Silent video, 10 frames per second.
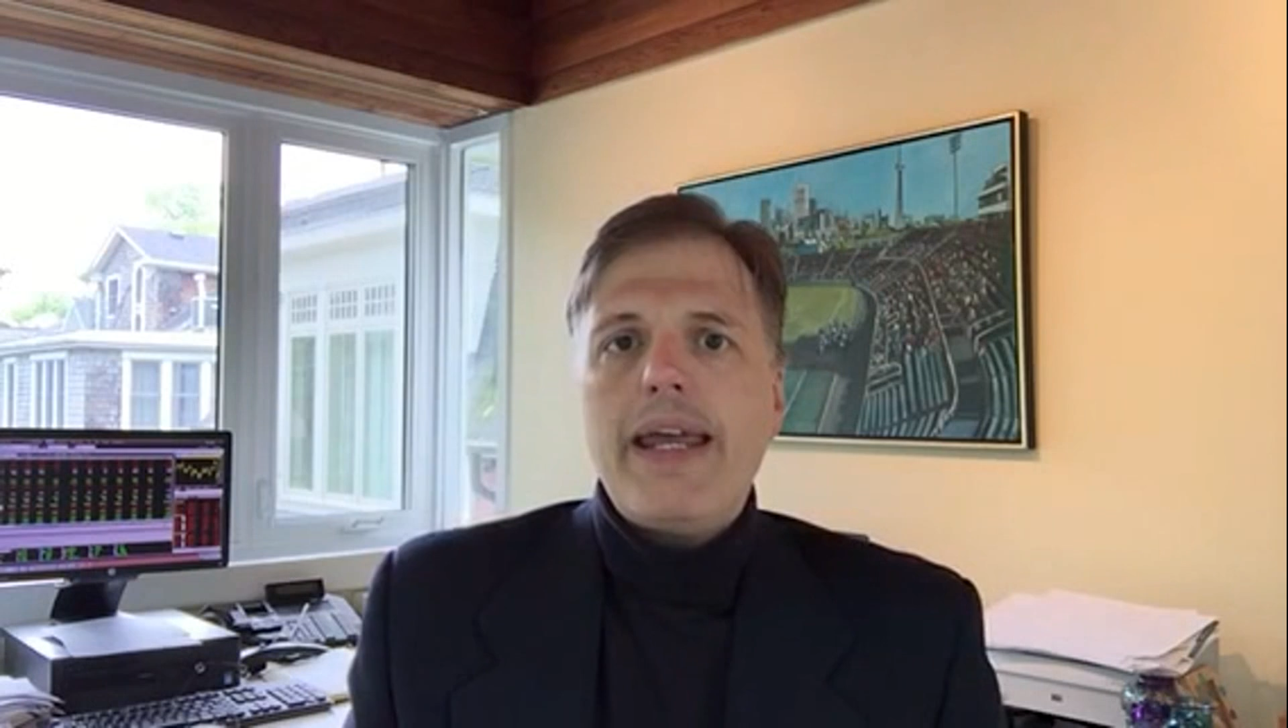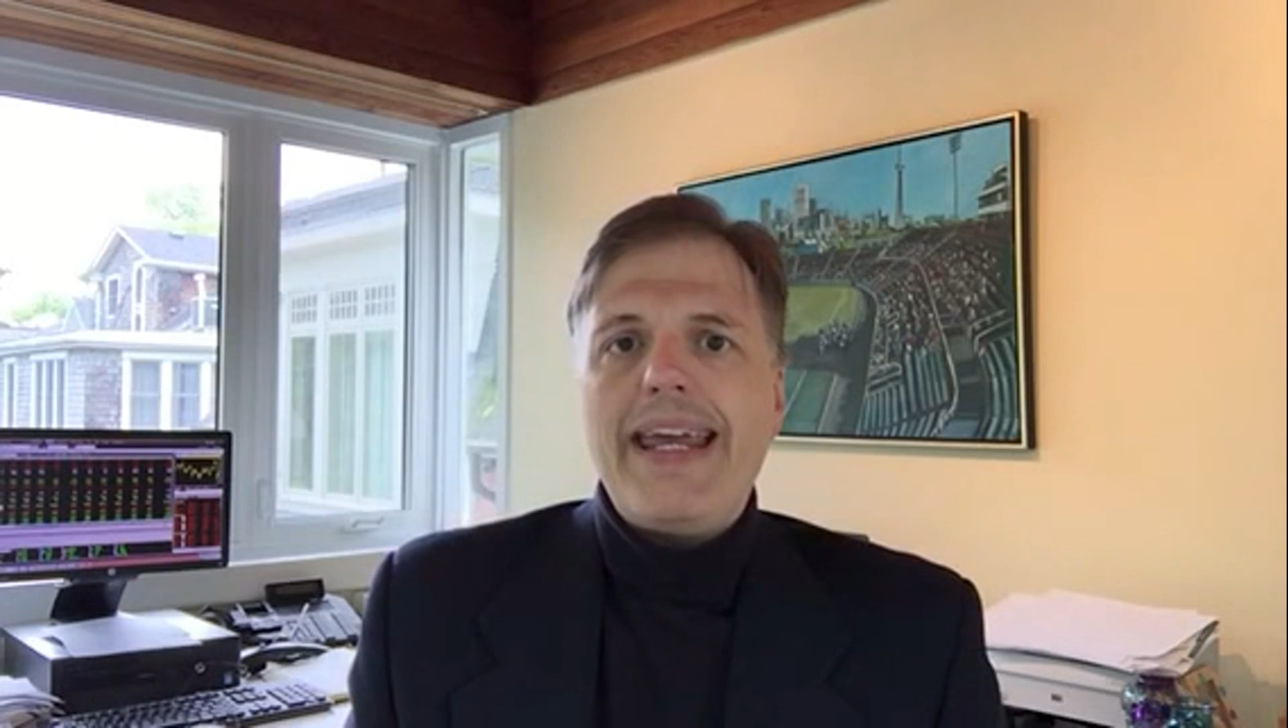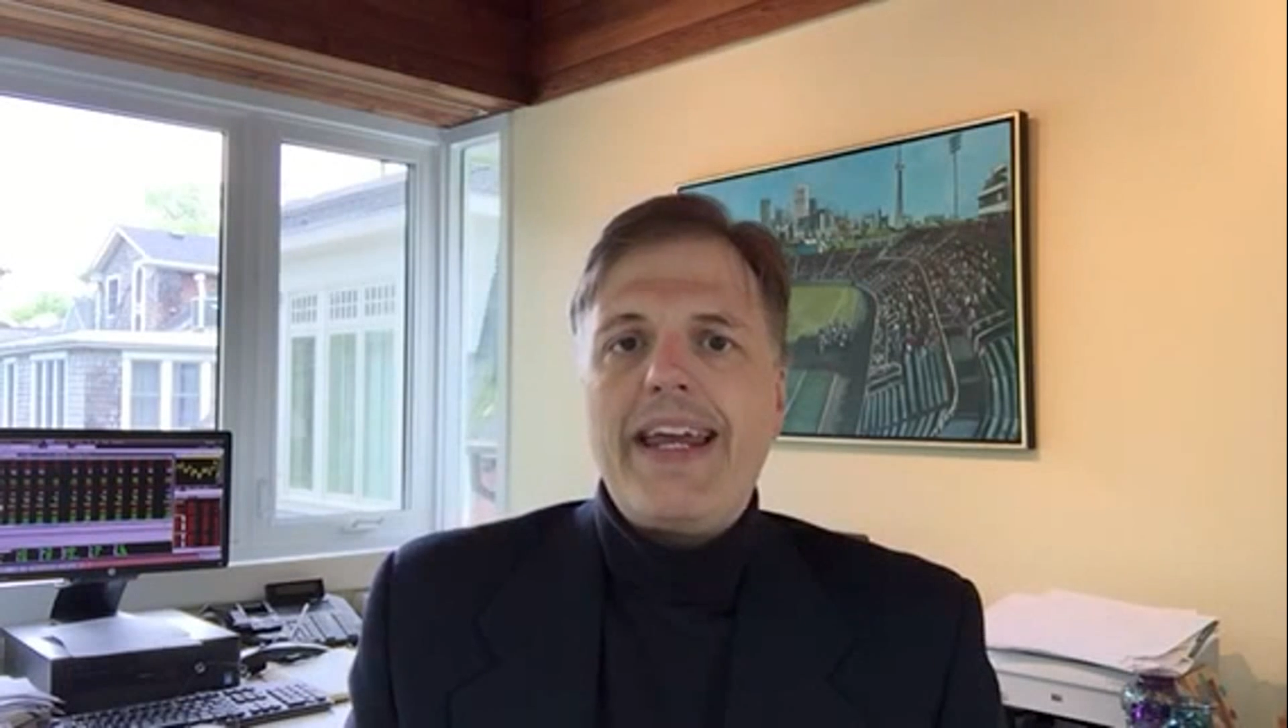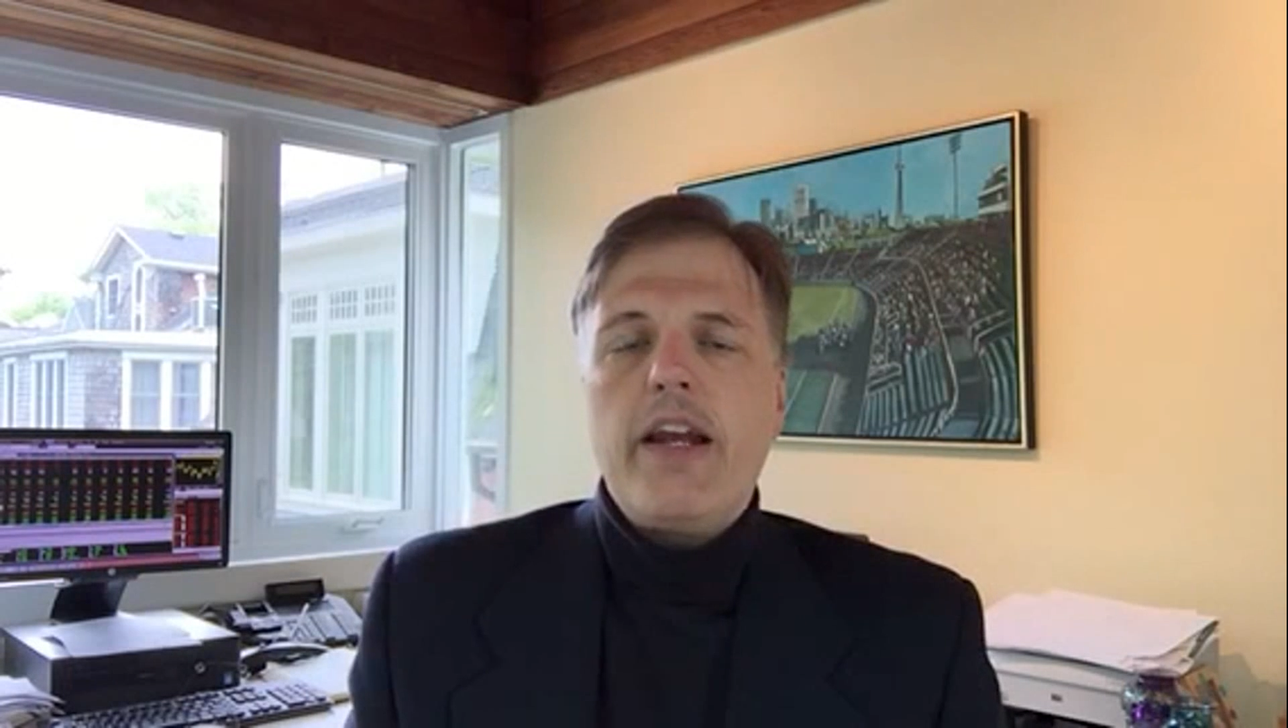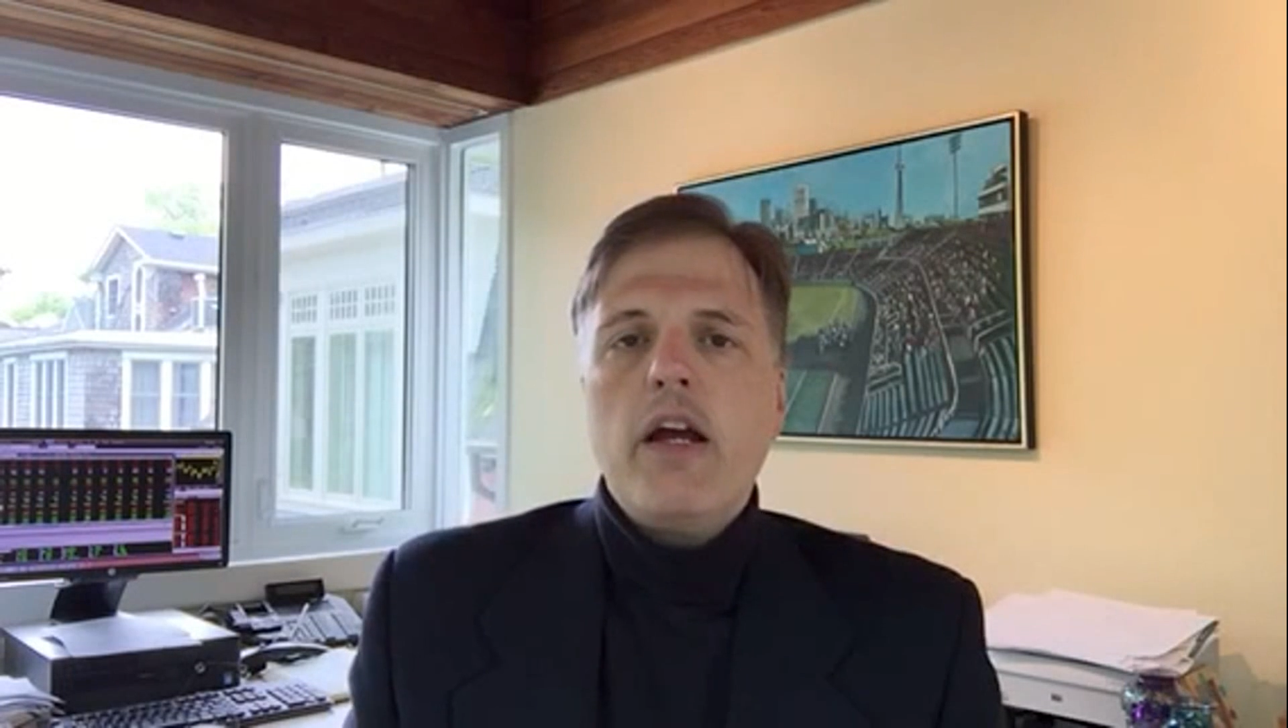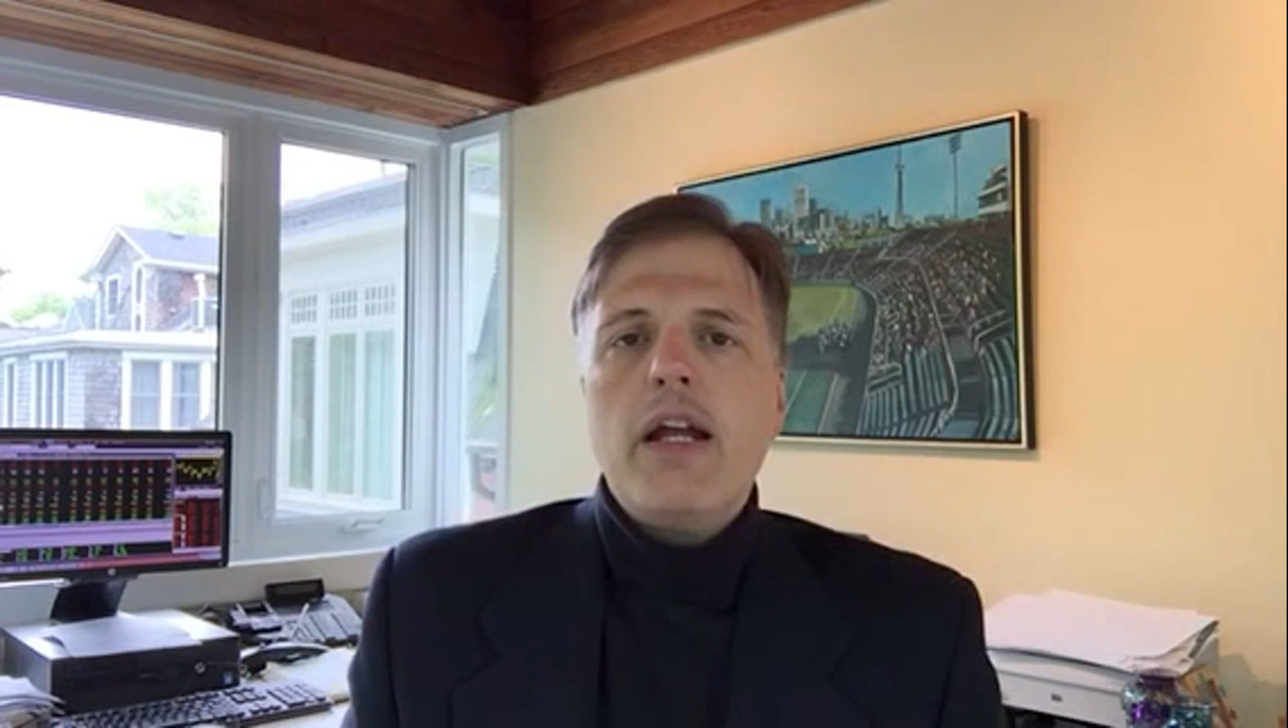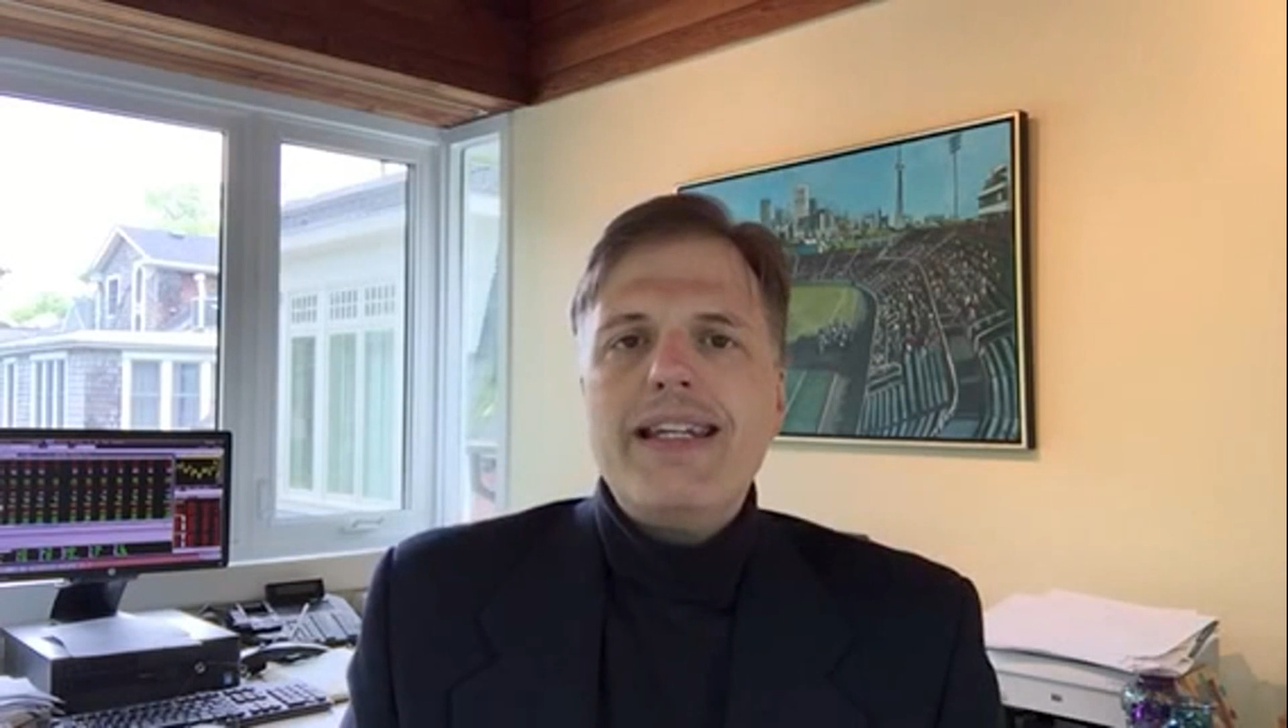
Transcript: in